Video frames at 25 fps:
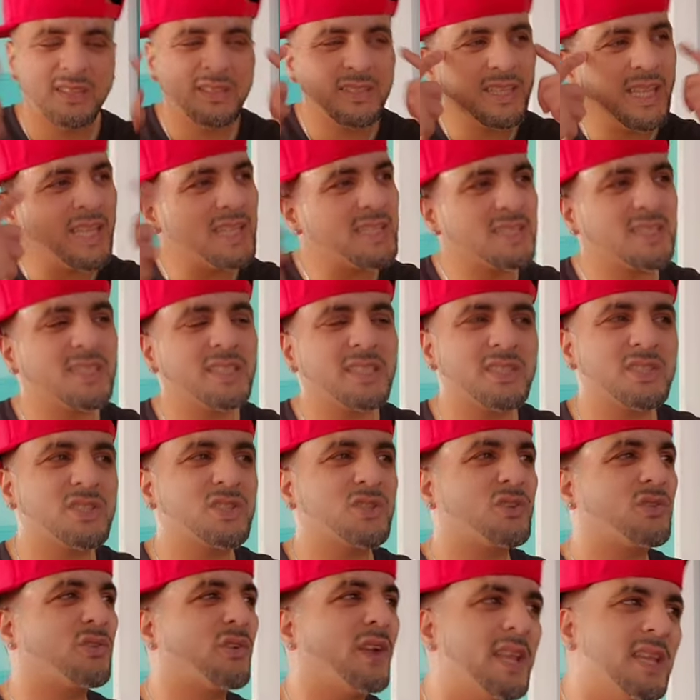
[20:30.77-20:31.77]
That shit is
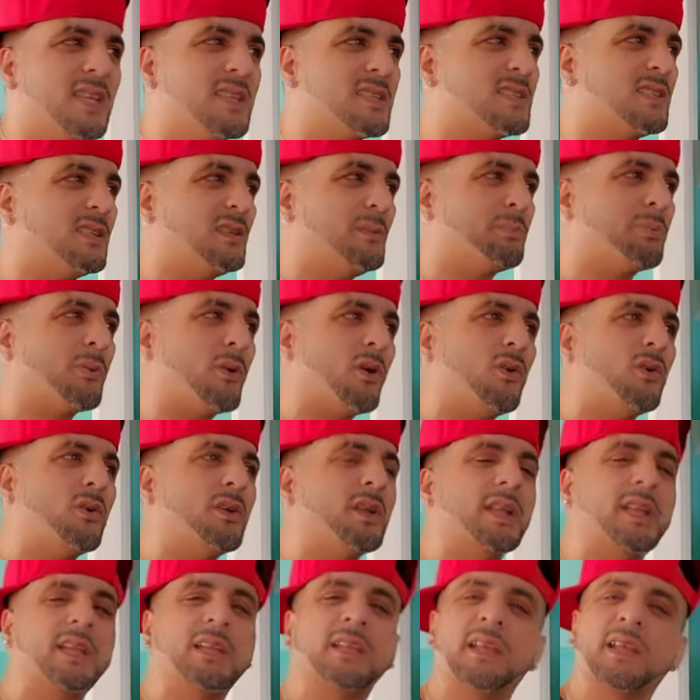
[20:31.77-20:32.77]
crazy, bro.
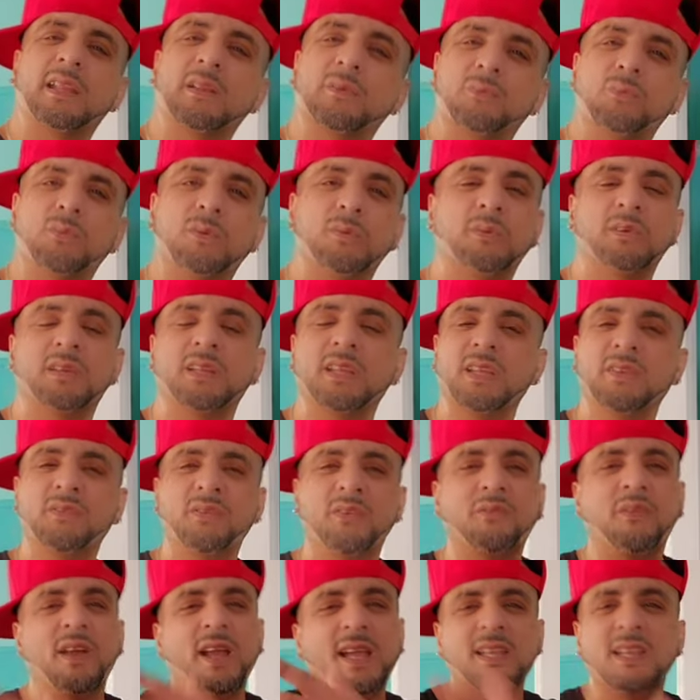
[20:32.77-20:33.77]
And
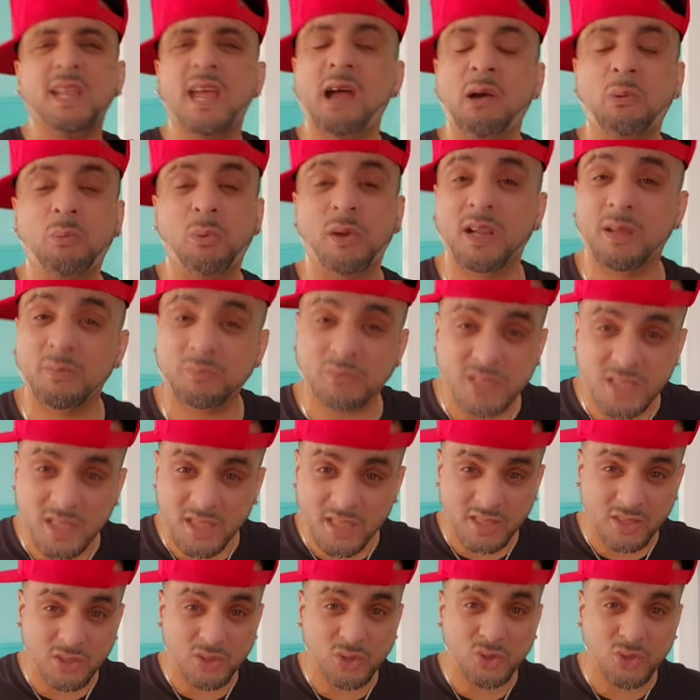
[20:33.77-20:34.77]
even right now, when I'm
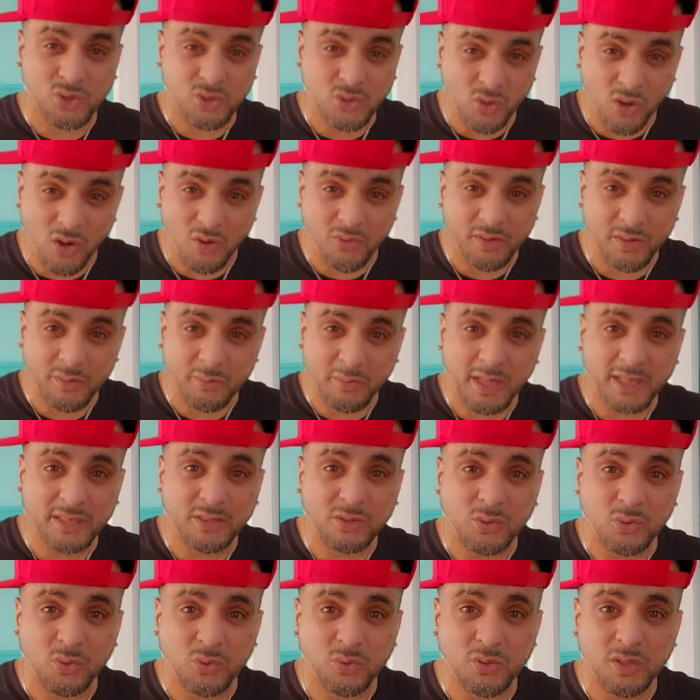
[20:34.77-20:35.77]
telling this story, my
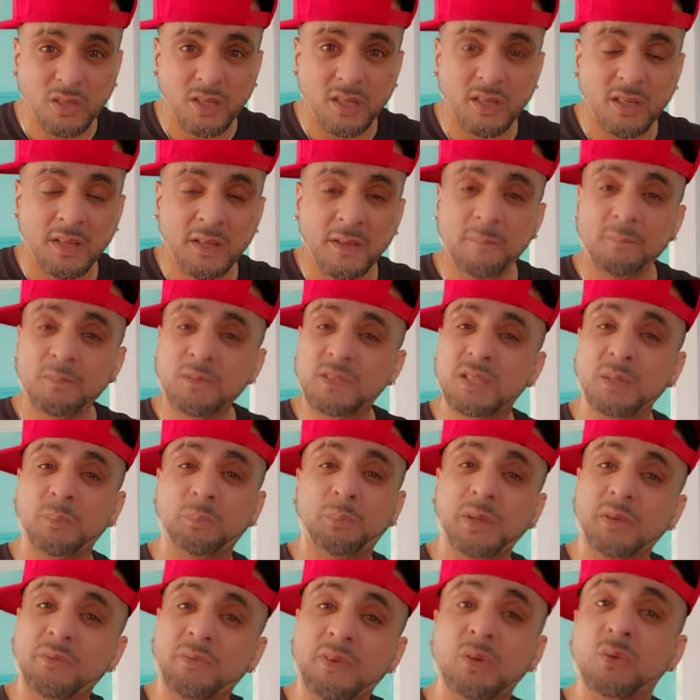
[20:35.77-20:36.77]
dude, to
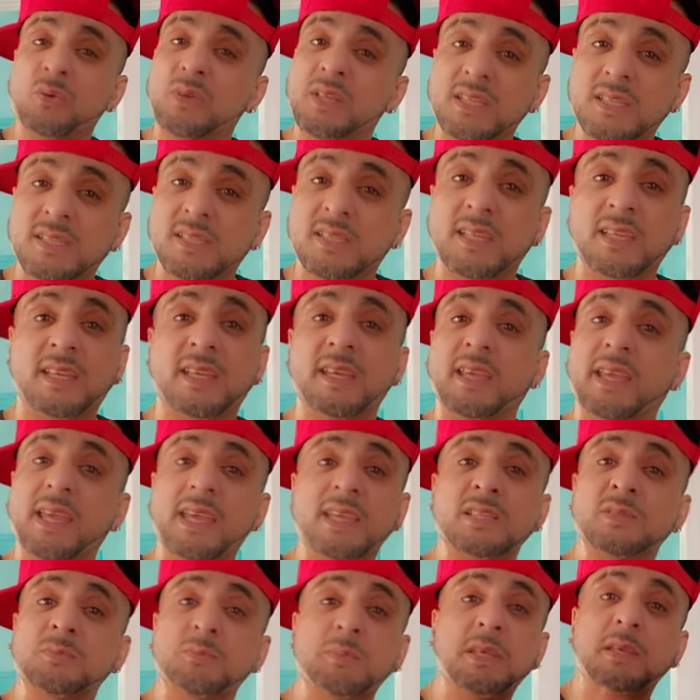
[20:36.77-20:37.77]
be realistic, it
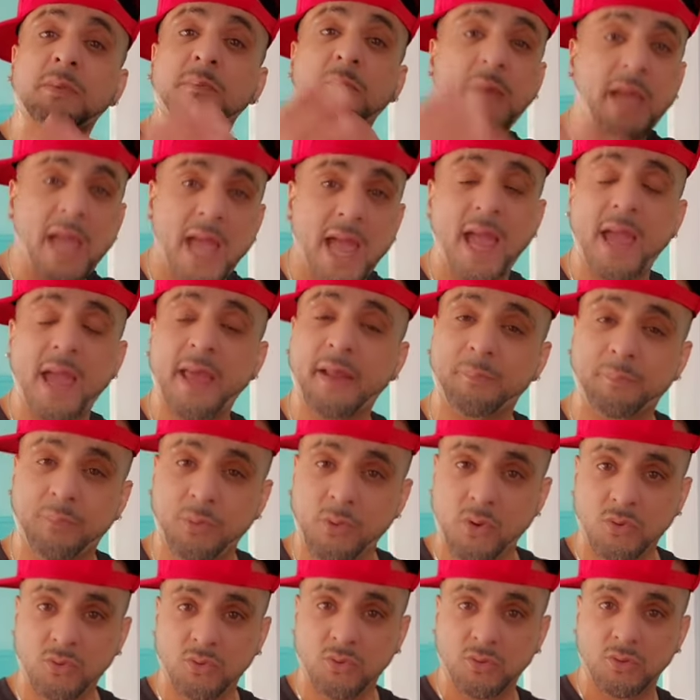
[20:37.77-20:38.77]
gets me mad,
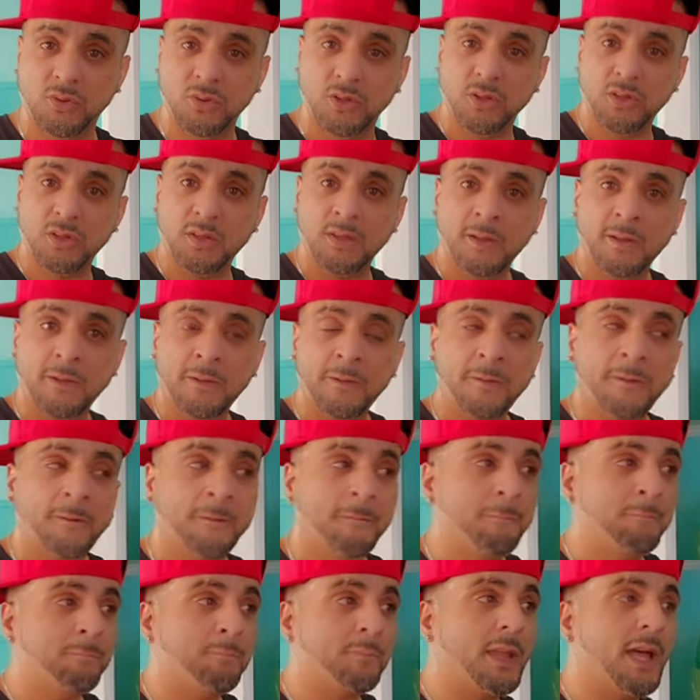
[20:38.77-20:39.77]
bro.
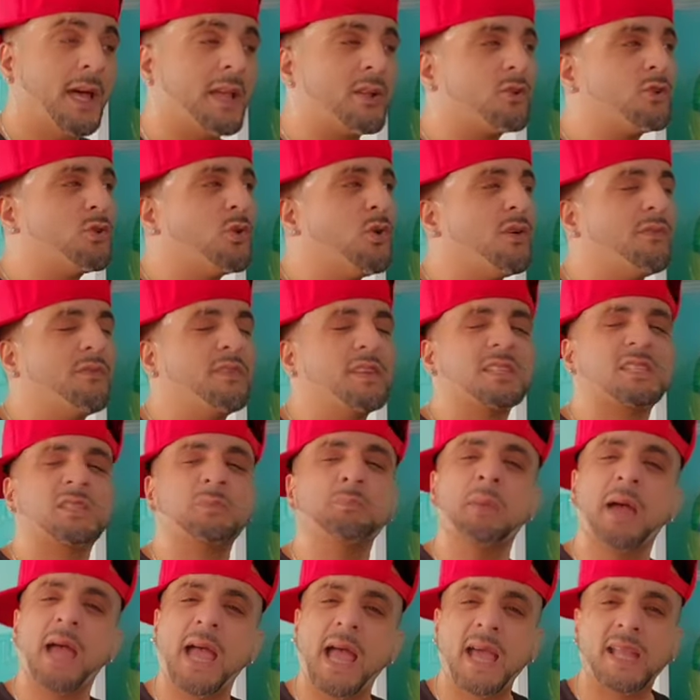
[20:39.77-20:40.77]
I don't know if it's
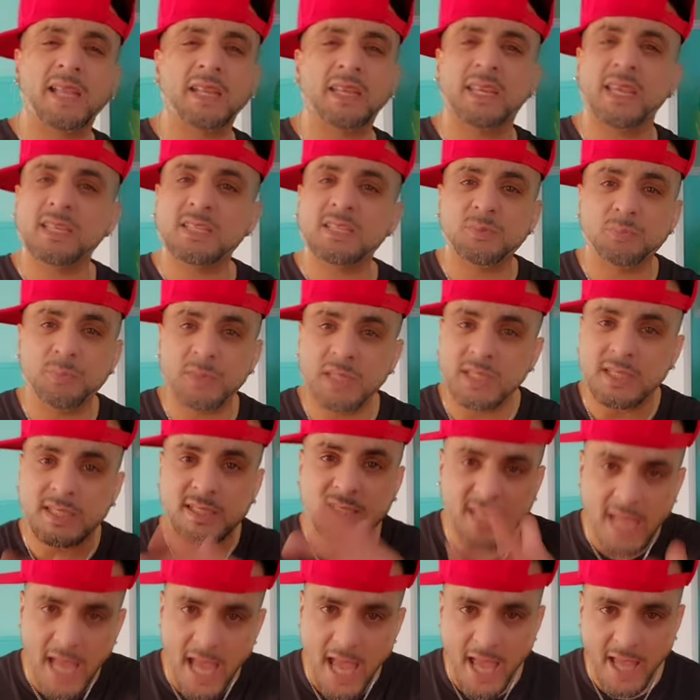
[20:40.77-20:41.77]
mad, it gets me
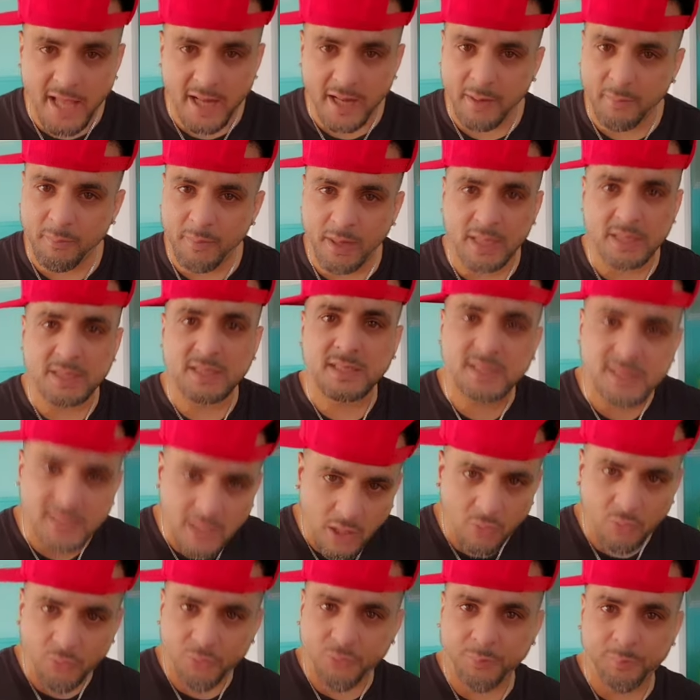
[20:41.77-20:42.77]
sad at
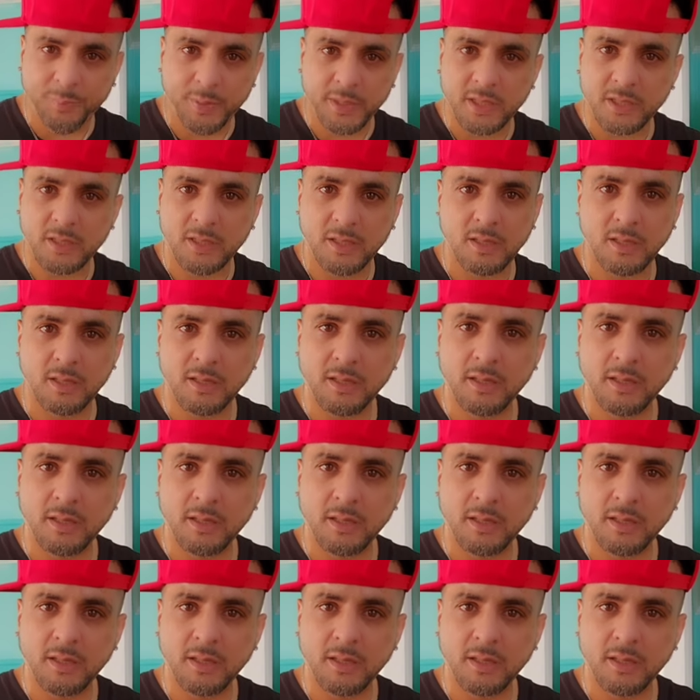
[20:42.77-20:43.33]
myself, B.